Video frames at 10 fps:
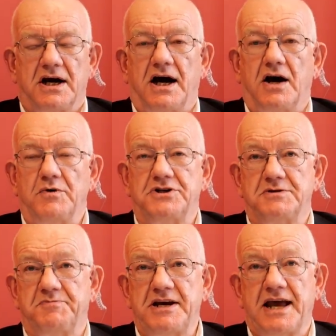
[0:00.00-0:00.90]
which is
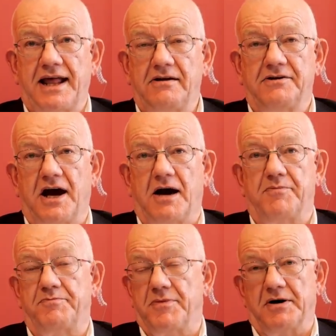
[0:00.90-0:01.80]
being held up
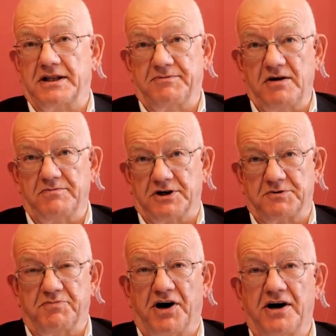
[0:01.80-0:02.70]
at the moment
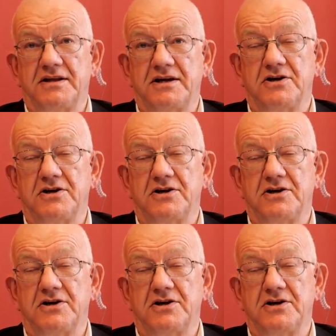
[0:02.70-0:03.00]
by the